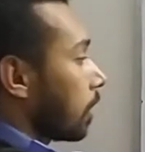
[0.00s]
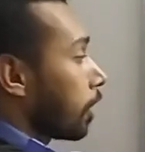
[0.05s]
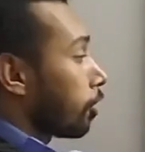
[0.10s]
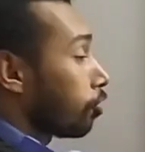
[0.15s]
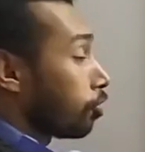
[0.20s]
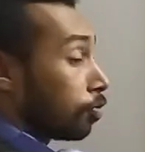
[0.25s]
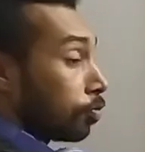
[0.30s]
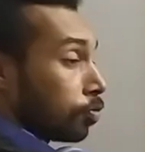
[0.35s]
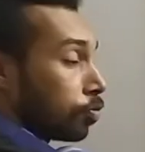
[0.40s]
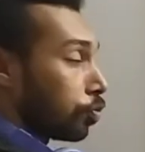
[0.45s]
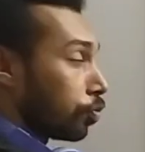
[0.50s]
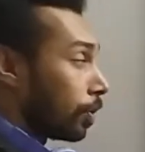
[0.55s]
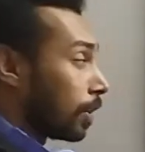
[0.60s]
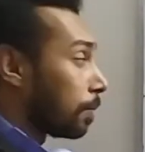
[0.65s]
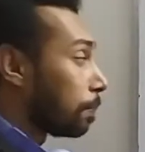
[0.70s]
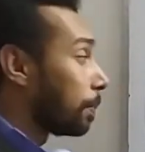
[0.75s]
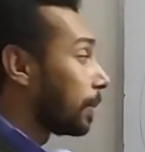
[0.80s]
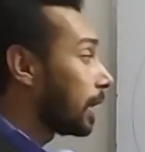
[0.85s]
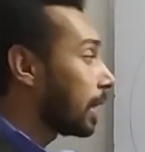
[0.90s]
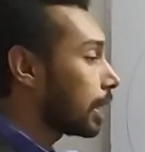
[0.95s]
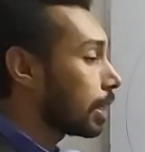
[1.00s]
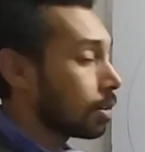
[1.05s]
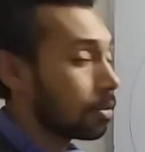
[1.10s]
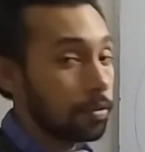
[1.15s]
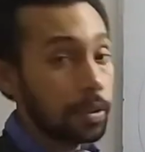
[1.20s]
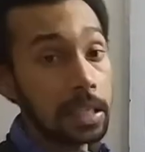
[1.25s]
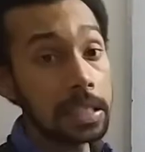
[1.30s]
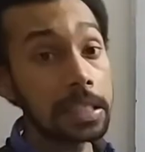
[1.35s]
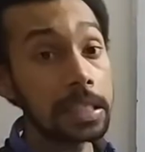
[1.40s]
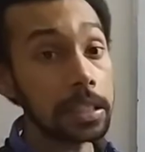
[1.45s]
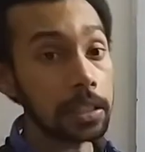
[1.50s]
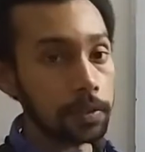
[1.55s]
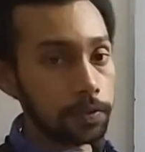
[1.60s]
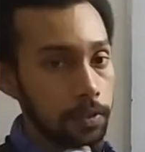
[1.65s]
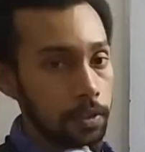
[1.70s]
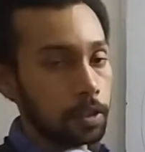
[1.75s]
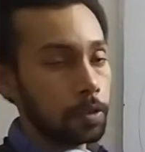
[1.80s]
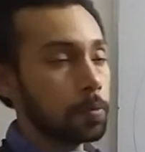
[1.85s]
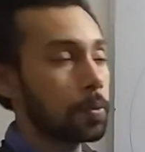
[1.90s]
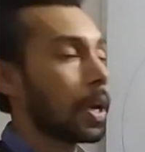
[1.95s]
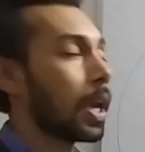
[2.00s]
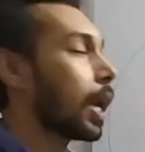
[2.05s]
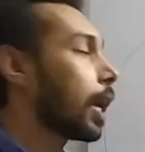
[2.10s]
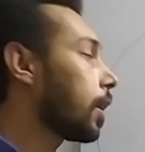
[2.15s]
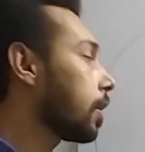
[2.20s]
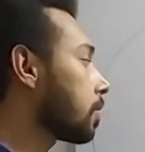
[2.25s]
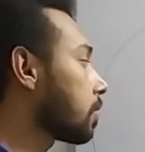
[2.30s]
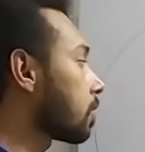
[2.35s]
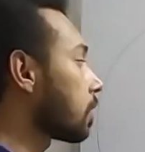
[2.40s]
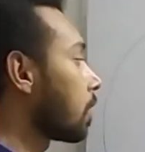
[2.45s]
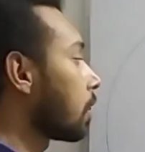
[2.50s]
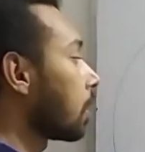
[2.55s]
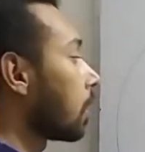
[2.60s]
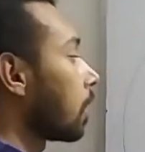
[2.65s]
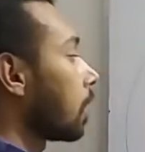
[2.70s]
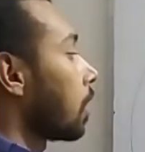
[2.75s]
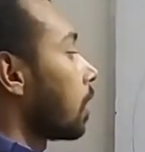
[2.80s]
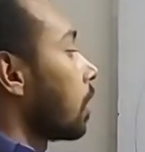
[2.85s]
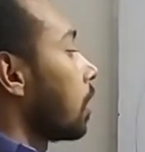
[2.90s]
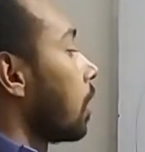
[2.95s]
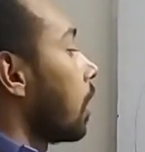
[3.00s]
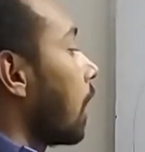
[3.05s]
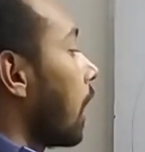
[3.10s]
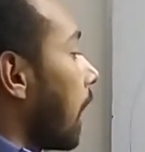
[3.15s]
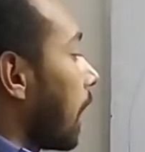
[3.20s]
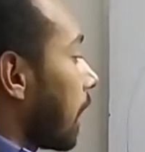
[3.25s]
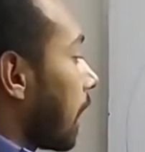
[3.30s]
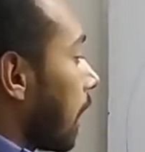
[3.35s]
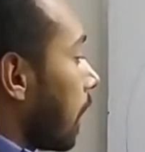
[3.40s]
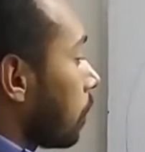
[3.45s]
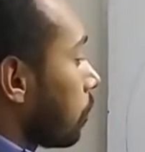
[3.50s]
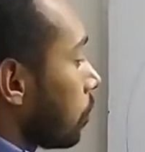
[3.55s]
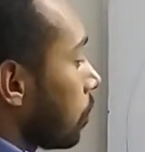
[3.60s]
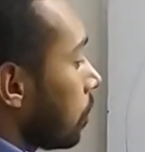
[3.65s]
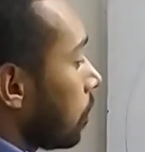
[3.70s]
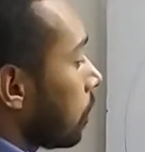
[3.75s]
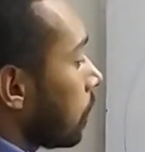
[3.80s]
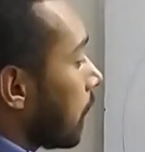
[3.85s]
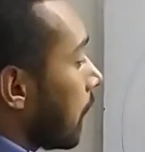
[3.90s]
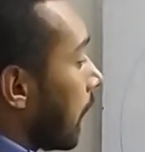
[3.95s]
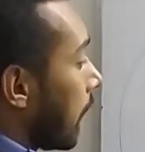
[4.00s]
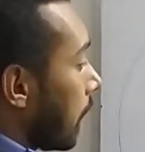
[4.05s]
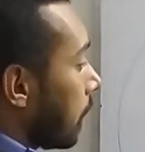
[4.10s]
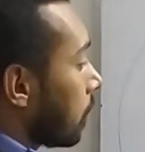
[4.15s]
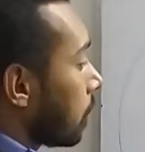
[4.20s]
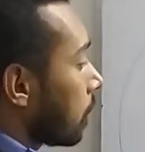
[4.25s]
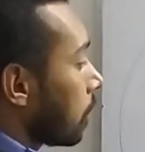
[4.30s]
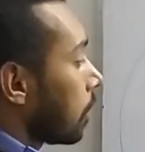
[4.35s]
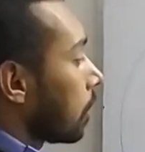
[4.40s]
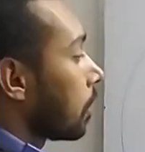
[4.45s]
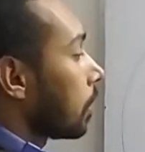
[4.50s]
there will be a region of space around it